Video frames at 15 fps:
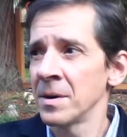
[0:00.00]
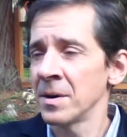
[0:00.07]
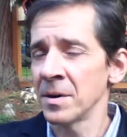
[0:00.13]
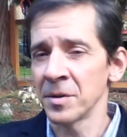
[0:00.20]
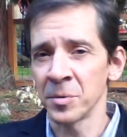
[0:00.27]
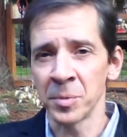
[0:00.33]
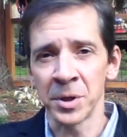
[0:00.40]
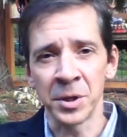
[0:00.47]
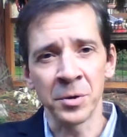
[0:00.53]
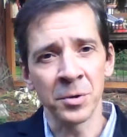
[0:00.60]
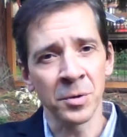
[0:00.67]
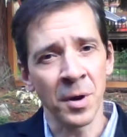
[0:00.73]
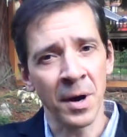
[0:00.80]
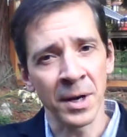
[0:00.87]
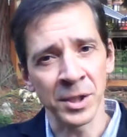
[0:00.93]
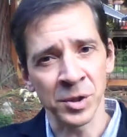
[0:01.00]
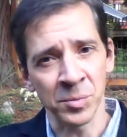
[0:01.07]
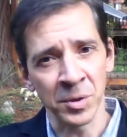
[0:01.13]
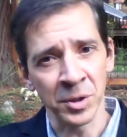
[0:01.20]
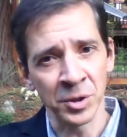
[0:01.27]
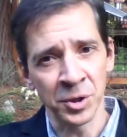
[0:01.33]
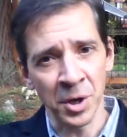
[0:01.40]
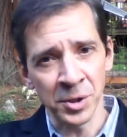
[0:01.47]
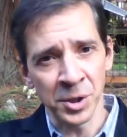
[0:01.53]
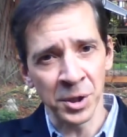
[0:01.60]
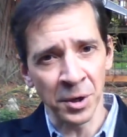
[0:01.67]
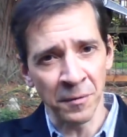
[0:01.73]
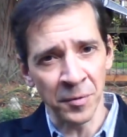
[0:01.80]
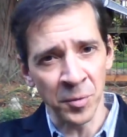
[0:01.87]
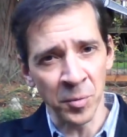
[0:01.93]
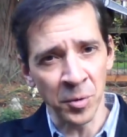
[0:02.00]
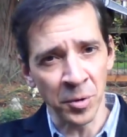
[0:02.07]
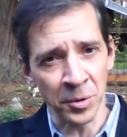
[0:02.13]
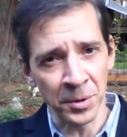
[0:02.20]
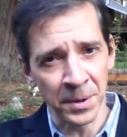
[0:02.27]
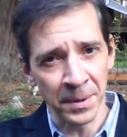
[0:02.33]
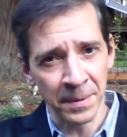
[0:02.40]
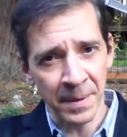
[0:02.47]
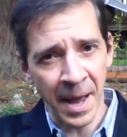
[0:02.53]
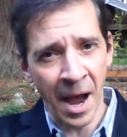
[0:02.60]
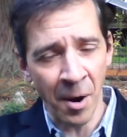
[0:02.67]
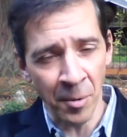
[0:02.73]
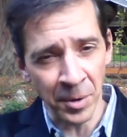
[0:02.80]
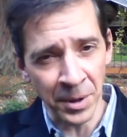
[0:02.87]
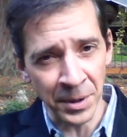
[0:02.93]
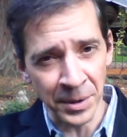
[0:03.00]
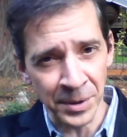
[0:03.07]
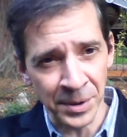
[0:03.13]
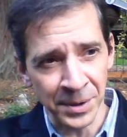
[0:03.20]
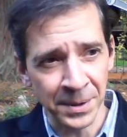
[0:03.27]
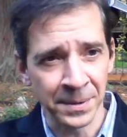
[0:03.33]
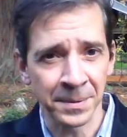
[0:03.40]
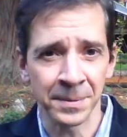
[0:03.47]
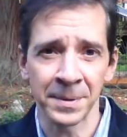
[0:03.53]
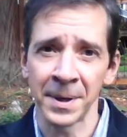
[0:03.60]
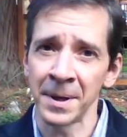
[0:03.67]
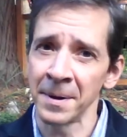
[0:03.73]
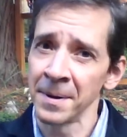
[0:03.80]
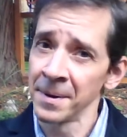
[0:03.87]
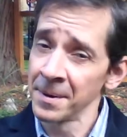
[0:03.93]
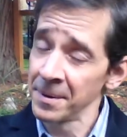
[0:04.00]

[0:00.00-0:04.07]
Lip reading: That we utilize when judging of the world, how it is. Okay.